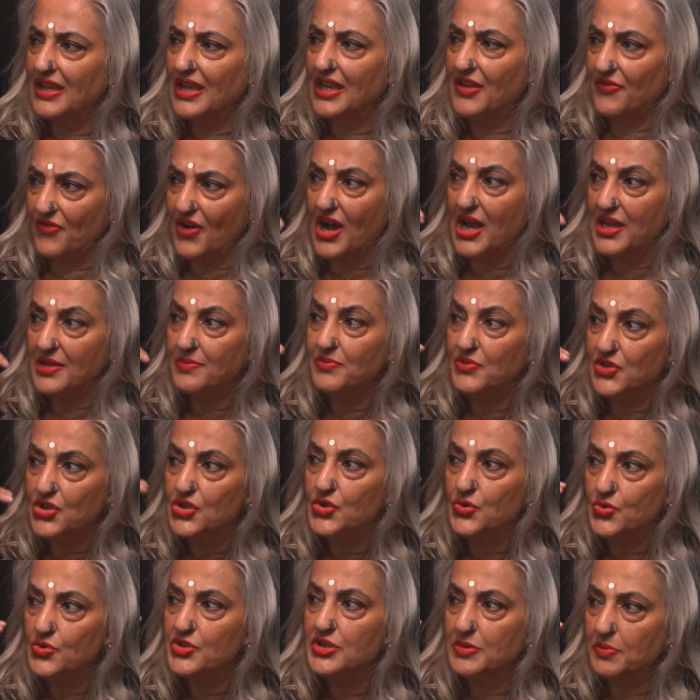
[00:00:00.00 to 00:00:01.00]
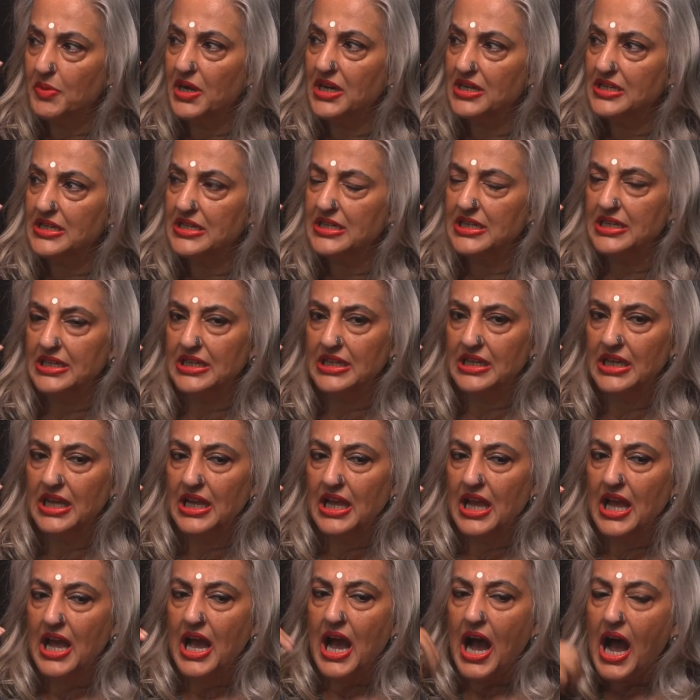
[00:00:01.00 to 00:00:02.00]
If I'm too demanding,
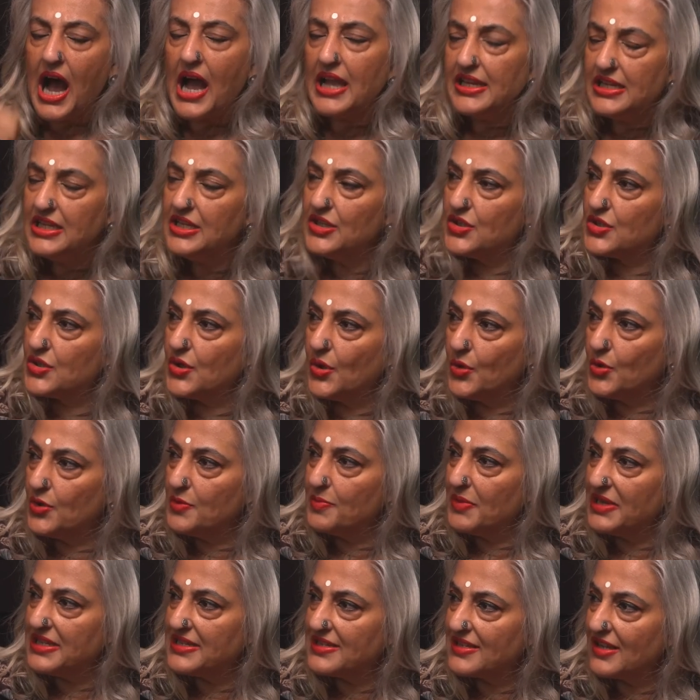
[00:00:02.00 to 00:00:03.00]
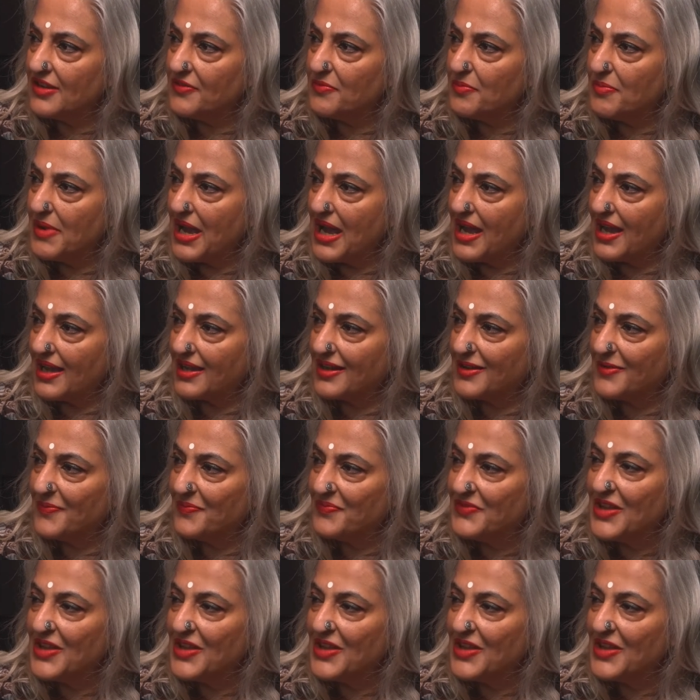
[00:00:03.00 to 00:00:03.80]
I need to hold myself back.